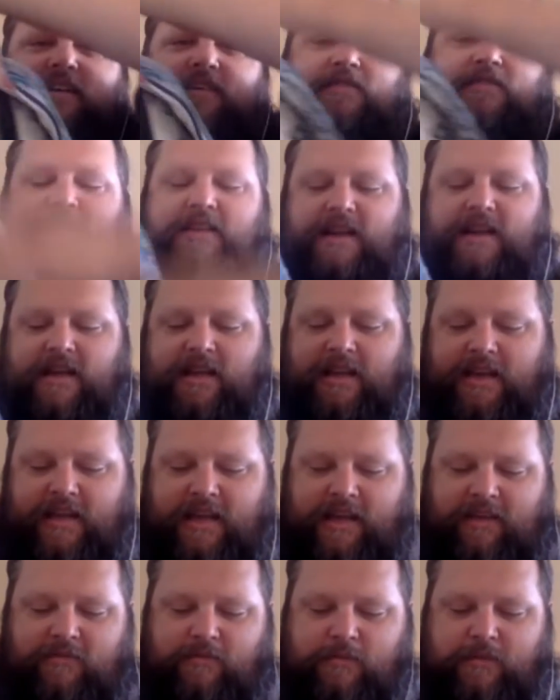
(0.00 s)
of it that I like
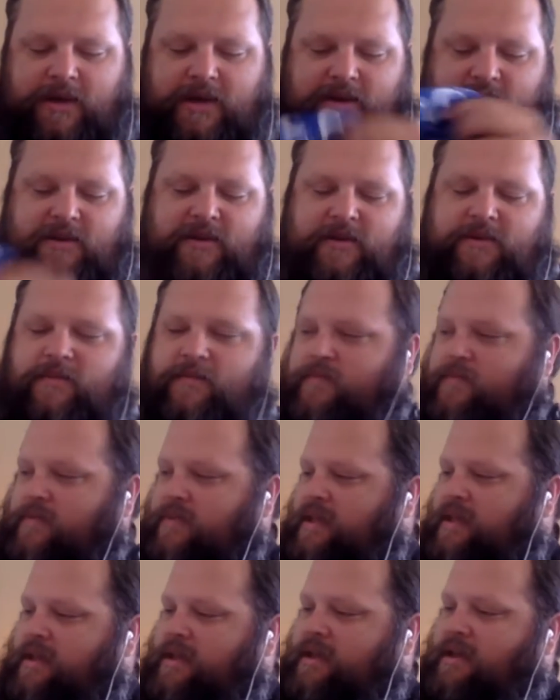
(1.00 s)
even better.
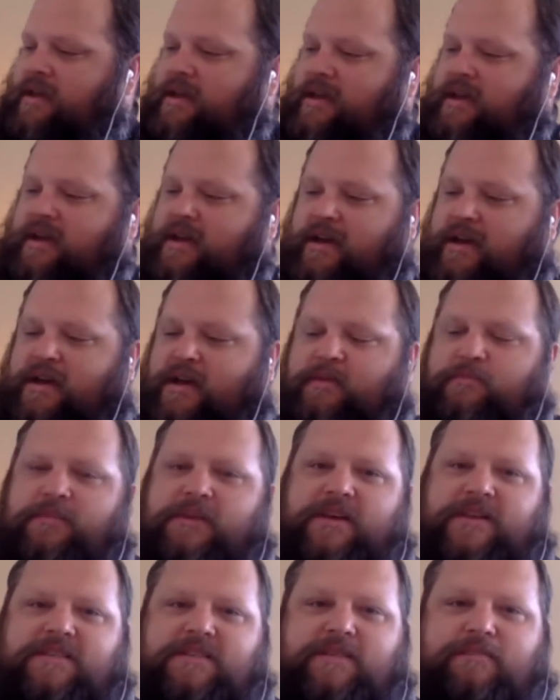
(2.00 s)
Um,
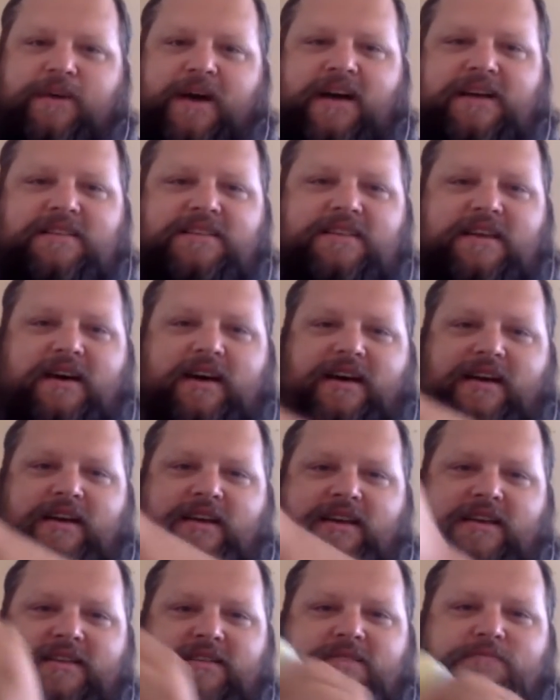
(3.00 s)
because the backside
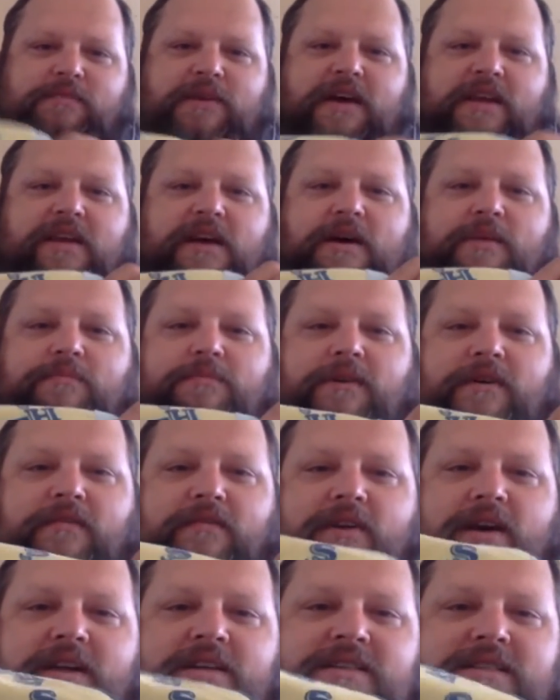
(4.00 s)
is made up of
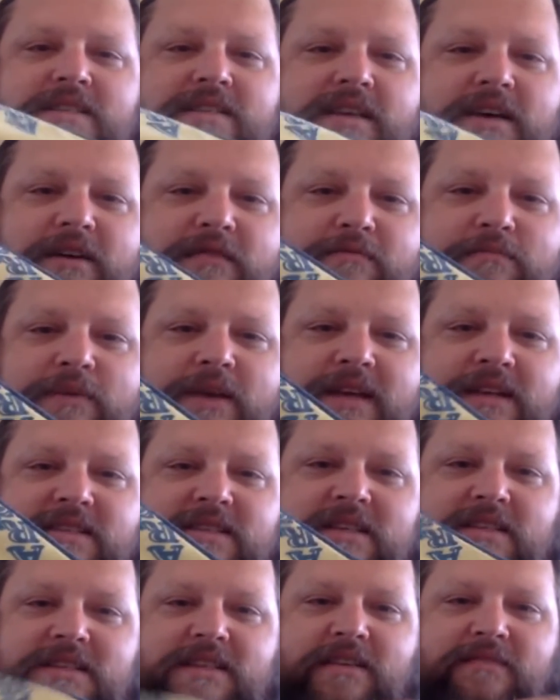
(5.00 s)
lots of
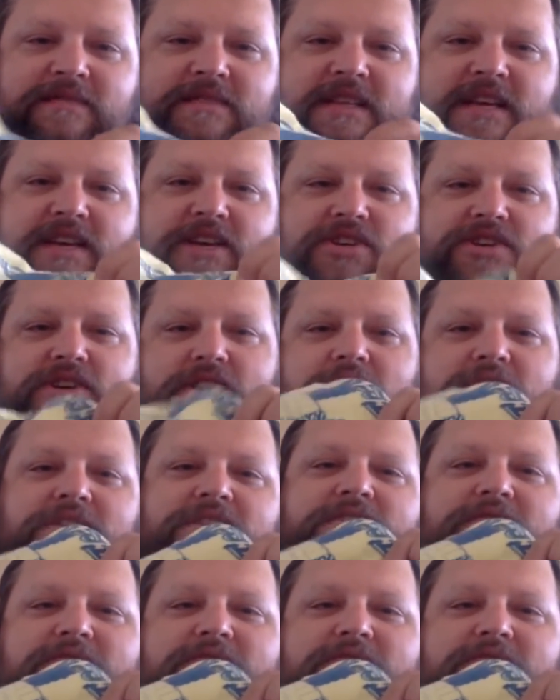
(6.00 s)
pieces of t-shirts